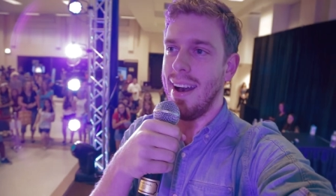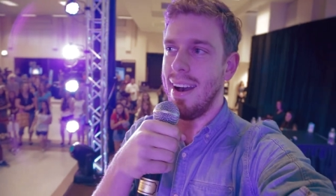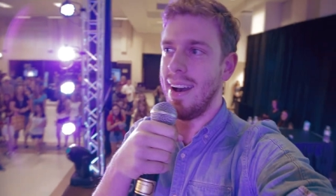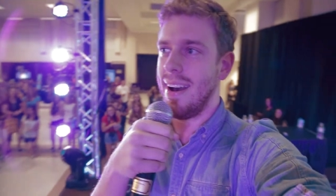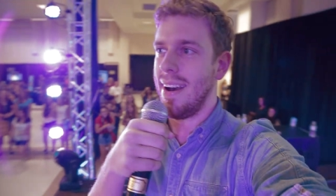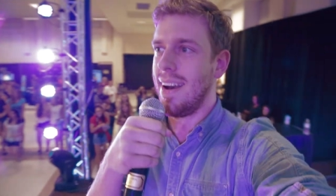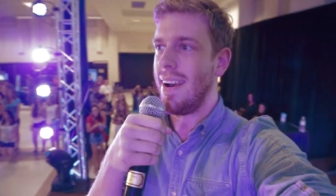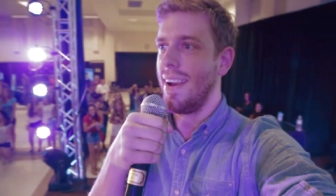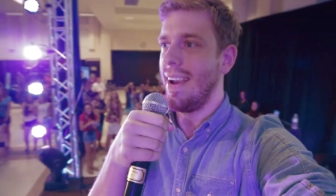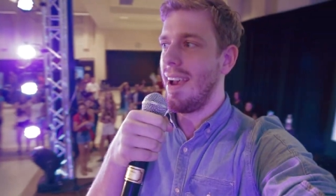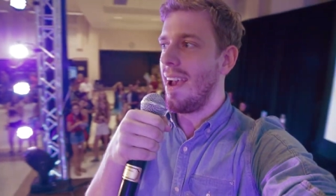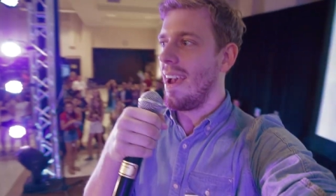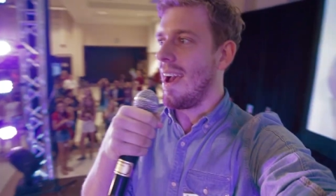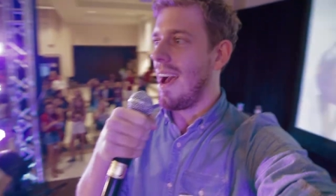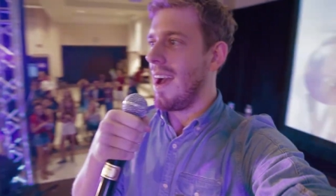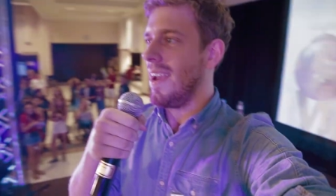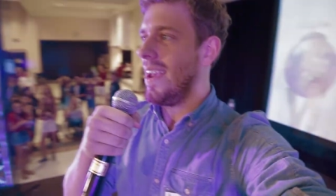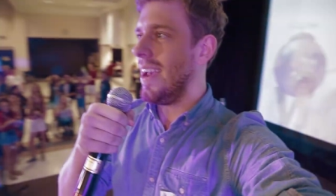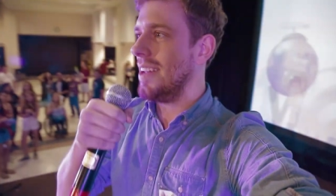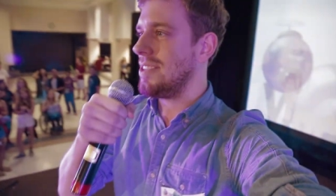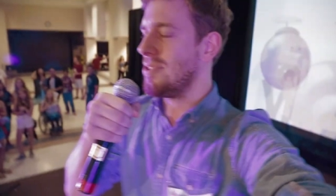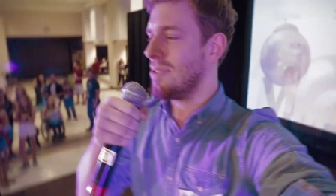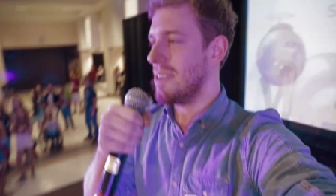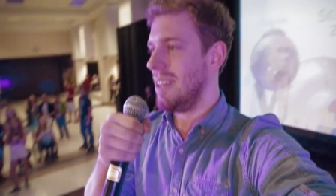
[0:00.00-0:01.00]
Uh,
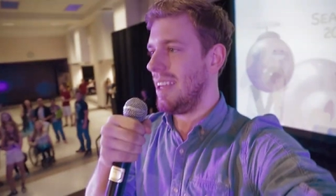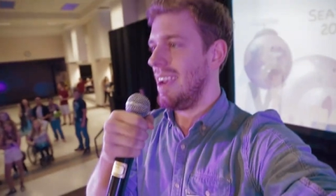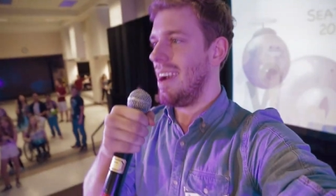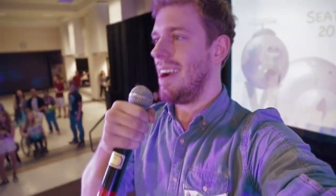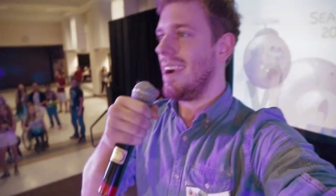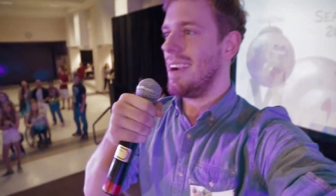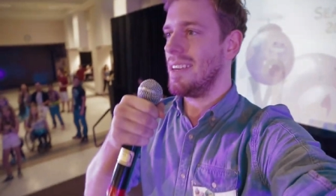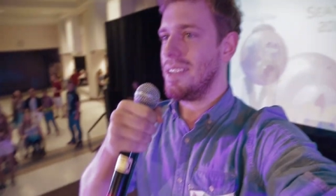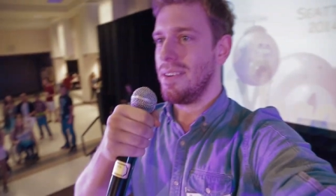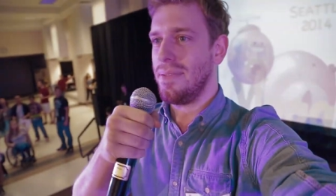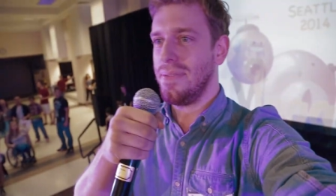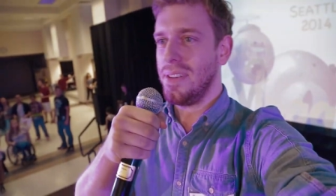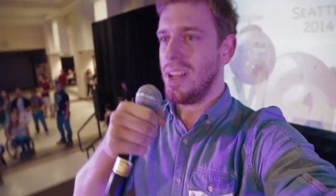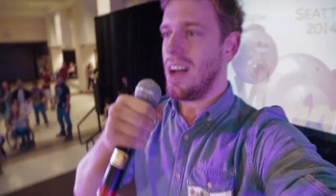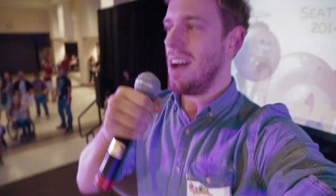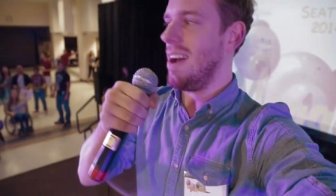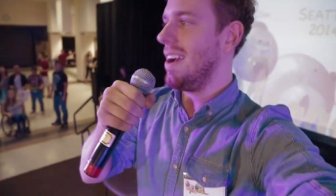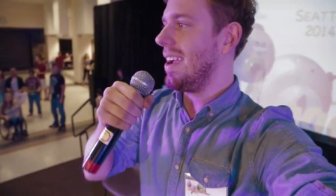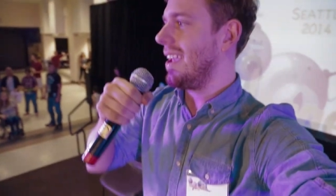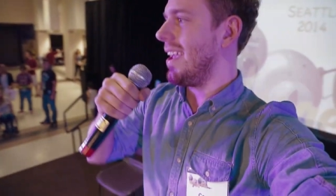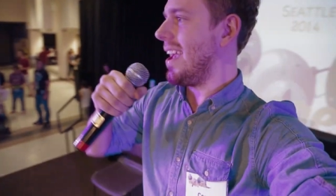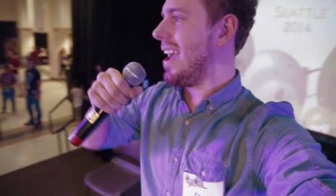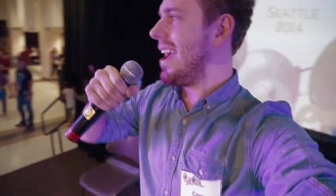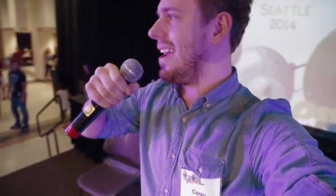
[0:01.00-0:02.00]
it's really hard to
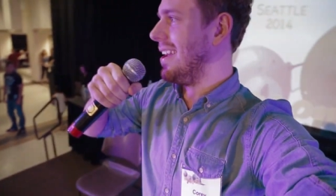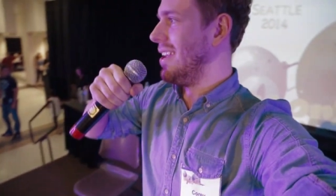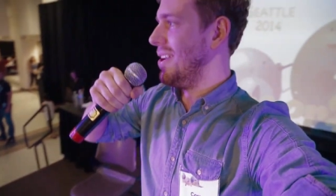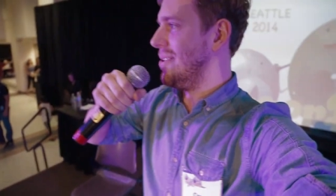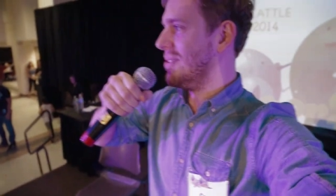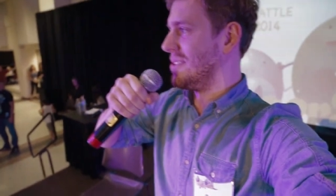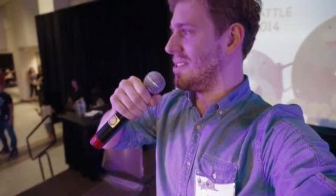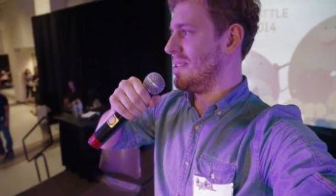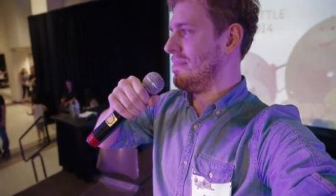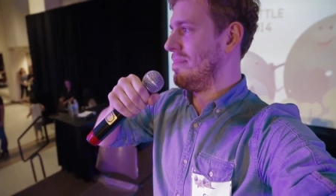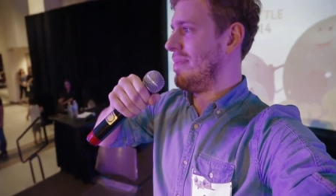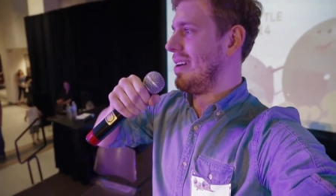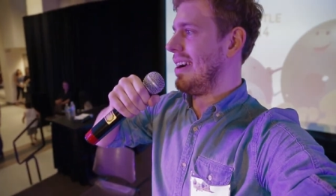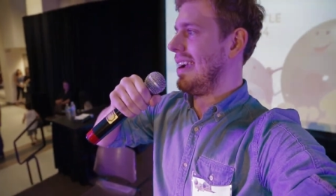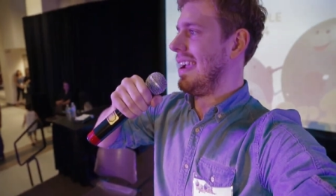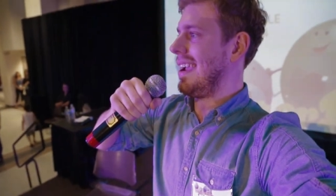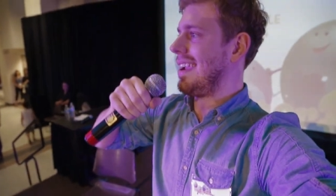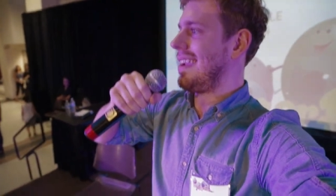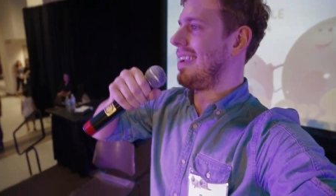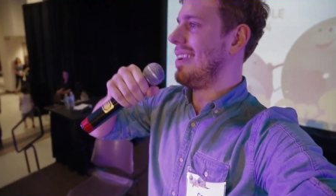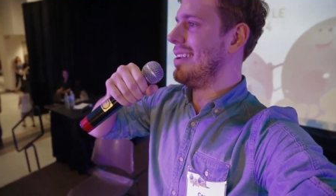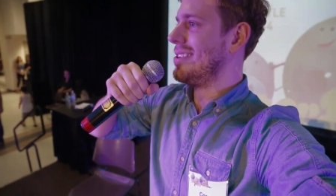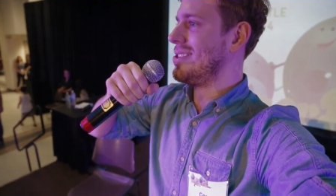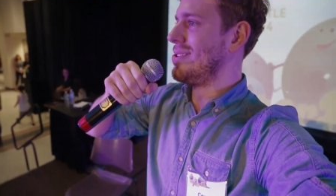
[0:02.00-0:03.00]
vlog and use the mic,
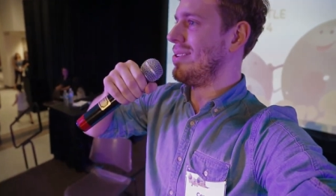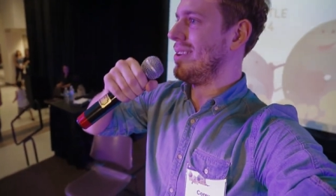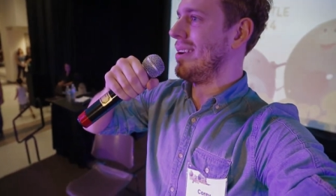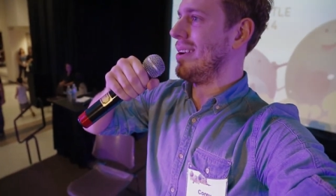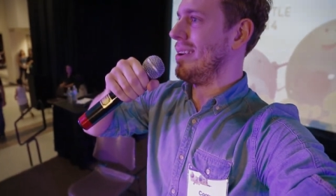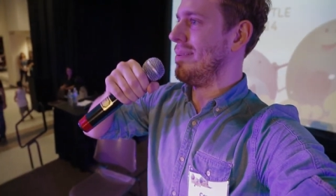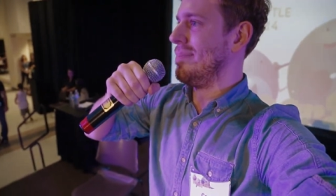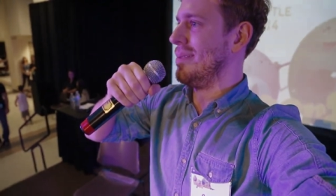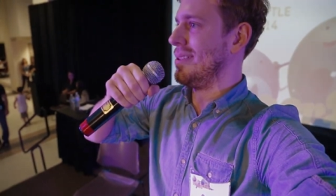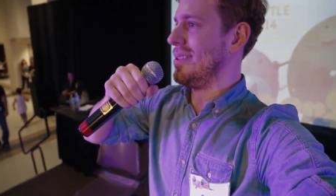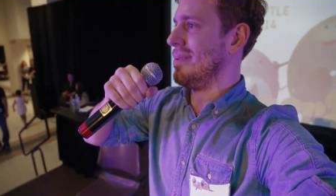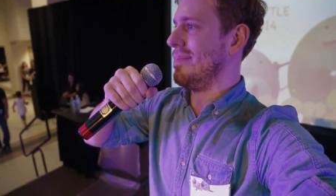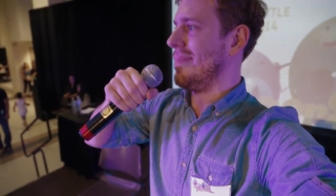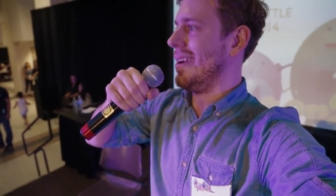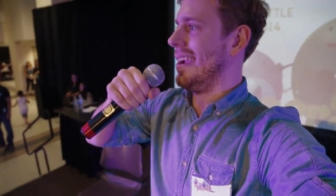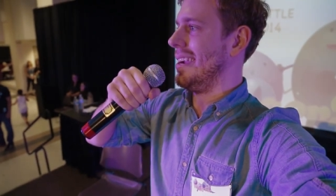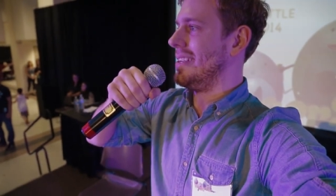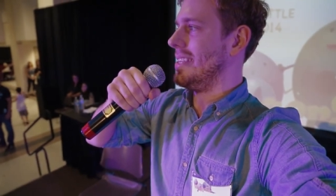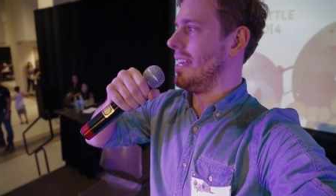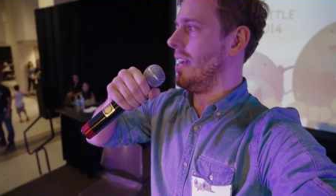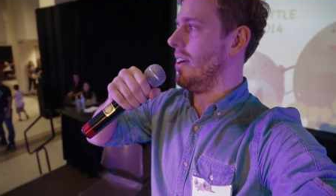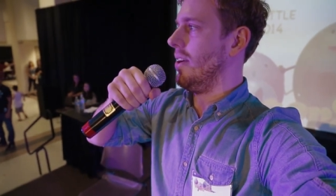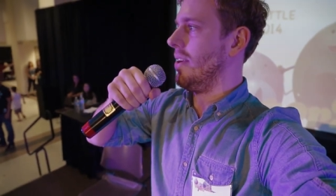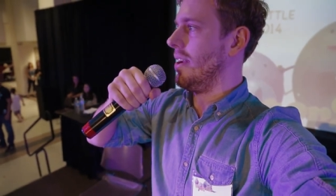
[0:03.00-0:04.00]
so I'm gonna put the
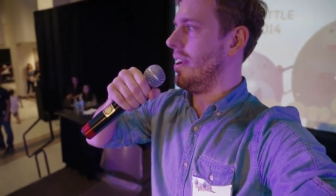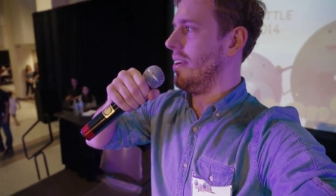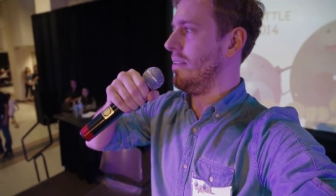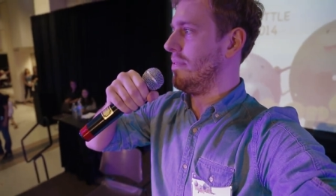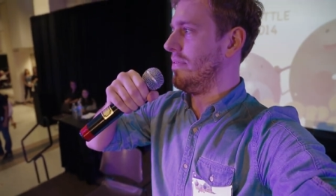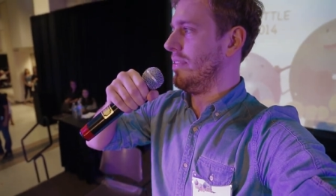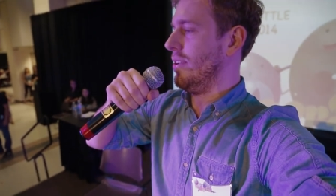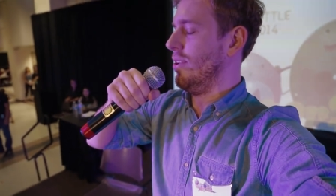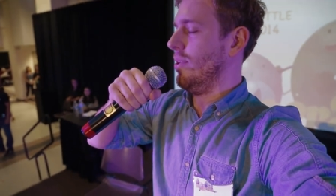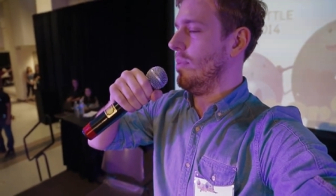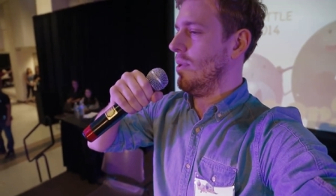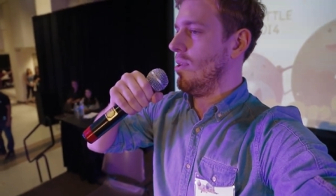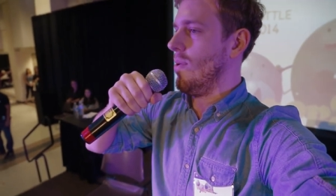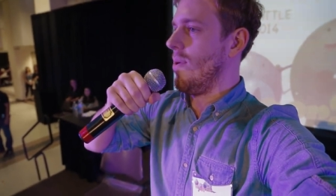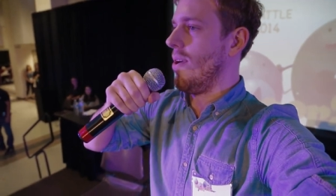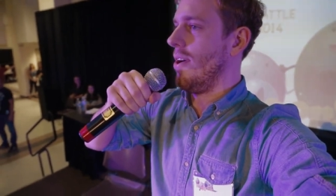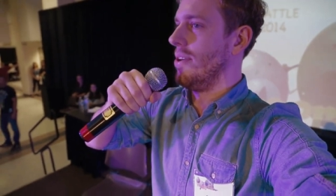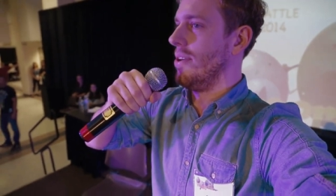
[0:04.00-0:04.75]
mic down and film you